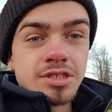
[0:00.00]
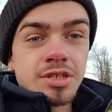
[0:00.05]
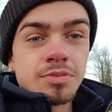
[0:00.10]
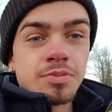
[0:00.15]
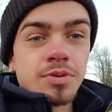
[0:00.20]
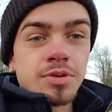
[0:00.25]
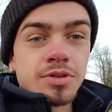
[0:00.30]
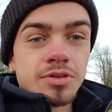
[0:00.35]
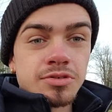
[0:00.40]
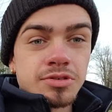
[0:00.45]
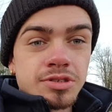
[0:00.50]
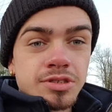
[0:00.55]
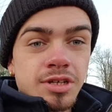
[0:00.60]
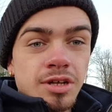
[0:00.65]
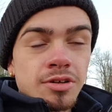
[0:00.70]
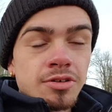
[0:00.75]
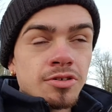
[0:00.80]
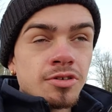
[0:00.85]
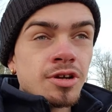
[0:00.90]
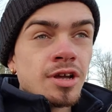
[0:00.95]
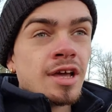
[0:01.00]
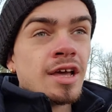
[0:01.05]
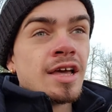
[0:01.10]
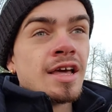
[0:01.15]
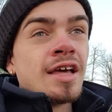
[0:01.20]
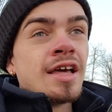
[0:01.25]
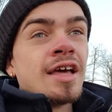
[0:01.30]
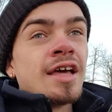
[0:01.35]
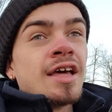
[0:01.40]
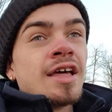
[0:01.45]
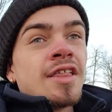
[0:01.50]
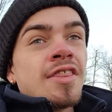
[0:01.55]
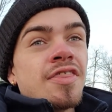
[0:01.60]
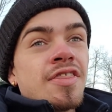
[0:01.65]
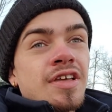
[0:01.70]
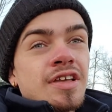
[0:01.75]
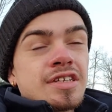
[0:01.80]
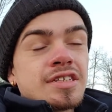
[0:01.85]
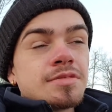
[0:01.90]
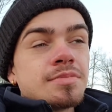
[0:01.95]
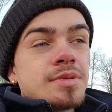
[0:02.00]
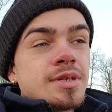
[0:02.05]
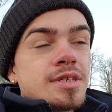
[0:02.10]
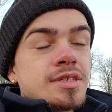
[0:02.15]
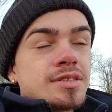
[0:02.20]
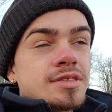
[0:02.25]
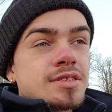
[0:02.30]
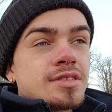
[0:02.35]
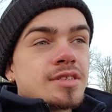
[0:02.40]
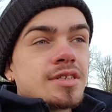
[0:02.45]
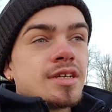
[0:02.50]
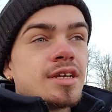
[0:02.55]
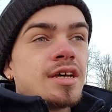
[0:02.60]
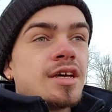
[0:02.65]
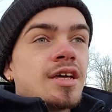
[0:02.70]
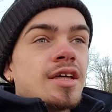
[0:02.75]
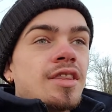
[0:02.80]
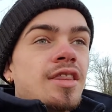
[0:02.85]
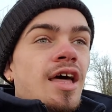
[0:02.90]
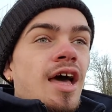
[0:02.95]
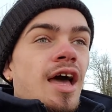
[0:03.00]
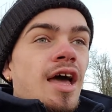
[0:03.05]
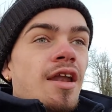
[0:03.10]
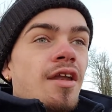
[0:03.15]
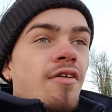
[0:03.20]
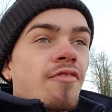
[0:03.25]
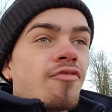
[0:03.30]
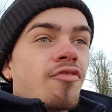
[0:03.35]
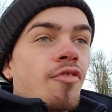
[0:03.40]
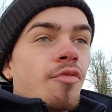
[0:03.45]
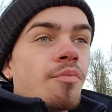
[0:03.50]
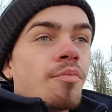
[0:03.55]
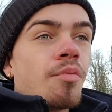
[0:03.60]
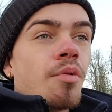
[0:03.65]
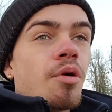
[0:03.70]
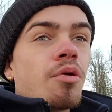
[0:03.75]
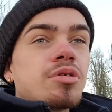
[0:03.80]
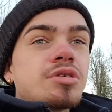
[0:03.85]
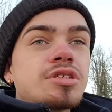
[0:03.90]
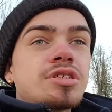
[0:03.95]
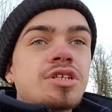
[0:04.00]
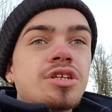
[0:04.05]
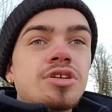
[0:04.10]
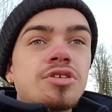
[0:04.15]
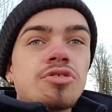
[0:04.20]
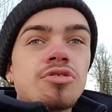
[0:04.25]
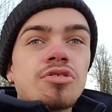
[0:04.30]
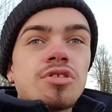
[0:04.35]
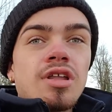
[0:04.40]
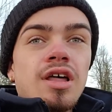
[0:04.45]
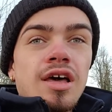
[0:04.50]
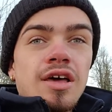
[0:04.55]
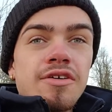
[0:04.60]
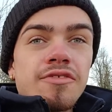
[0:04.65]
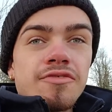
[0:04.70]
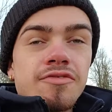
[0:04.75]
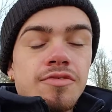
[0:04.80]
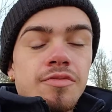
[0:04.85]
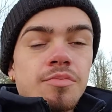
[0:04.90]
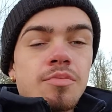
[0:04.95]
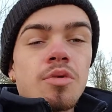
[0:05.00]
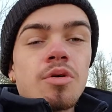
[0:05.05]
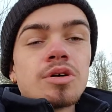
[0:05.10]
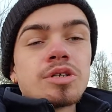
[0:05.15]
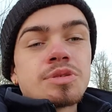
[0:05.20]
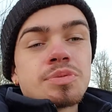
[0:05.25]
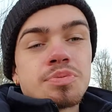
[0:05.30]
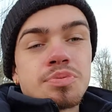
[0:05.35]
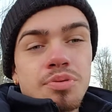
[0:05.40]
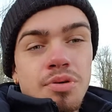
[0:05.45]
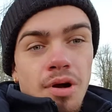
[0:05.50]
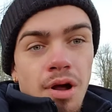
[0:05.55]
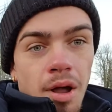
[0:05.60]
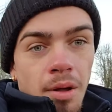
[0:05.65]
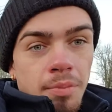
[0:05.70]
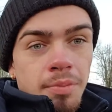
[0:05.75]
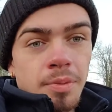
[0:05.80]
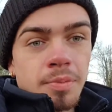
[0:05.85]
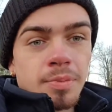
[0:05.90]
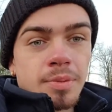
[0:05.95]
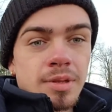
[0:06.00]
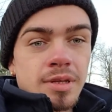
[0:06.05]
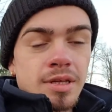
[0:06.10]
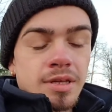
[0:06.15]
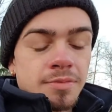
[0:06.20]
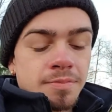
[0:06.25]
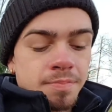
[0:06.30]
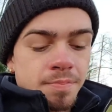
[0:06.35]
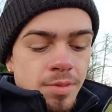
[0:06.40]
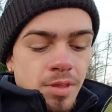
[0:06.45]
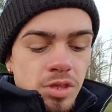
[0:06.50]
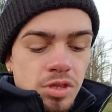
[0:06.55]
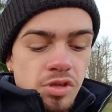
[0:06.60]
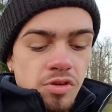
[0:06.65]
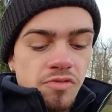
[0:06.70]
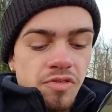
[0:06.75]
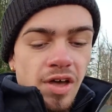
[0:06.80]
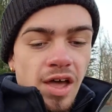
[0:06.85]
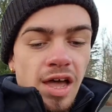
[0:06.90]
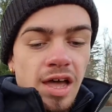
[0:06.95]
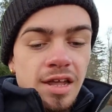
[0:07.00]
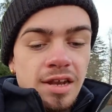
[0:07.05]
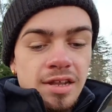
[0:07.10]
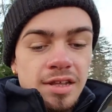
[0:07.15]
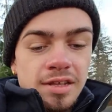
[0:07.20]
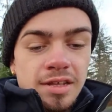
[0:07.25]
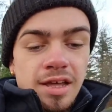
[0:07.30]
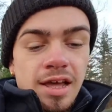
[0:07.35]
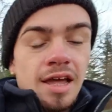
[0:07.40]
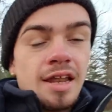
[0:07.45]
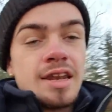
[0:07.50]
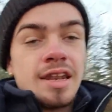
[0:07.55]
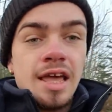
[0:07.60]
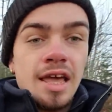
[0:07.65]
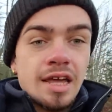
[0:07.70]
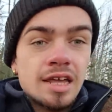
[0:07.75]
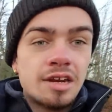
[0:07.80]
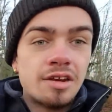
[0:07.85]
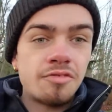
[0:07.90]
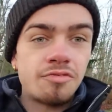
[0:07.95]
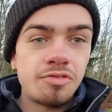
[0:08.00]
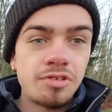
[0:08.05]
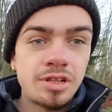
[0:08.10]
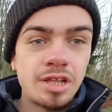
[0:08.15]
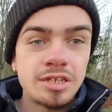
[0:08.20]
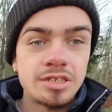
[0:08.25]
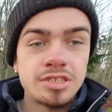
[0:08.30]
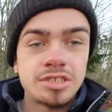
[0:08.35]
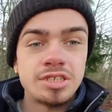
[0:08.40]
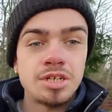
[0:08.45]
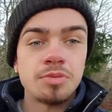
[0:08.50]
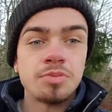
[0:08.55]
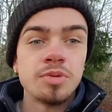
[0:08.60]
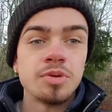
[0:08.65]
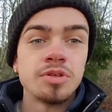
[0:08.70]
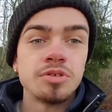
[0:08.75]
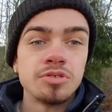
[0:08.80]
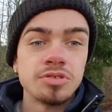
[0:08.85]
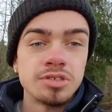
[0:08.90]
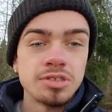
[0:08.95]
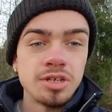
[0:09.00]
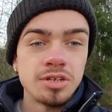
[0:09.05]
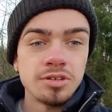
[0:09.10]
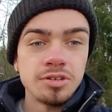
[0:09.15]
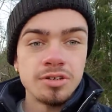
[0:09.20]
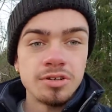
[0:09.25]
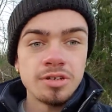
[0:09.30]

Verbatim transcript: with your stutter, this means that for most of your life, most probably, you've had a negative relationship with your stutter.